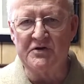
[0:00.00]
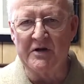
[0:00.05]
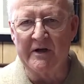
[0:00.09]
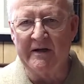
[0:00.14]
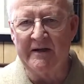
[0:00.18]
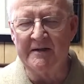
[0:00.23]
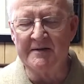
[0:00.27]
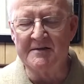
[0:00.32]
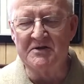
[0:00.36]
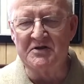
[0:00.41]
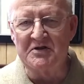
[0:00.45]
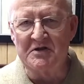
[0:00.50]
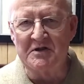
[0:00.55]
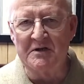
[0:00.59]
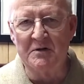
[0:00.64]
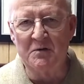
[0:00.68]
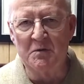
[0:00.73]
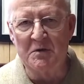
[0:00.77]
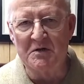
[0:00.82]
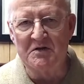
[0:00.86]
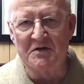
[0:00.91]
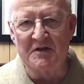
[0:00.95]

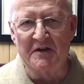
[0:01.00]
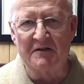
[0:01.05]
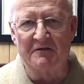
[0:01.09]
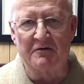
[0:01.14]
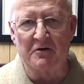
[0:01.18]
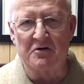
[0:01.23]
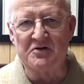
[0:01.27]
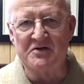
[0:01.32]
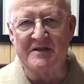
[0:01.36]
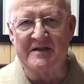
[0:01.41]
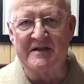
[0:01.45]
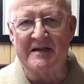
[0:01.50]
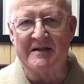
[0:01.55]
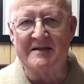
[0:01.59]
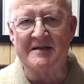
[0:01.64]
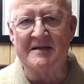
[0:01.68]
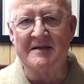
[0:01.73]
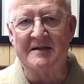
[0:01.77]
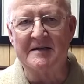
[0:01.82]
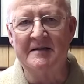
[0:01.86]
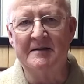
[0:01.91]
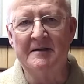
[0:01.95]
Hinson was the first
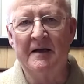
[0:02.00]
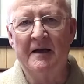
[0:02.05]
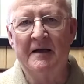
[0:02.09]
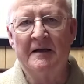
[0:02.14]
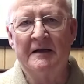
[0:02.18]
Hinson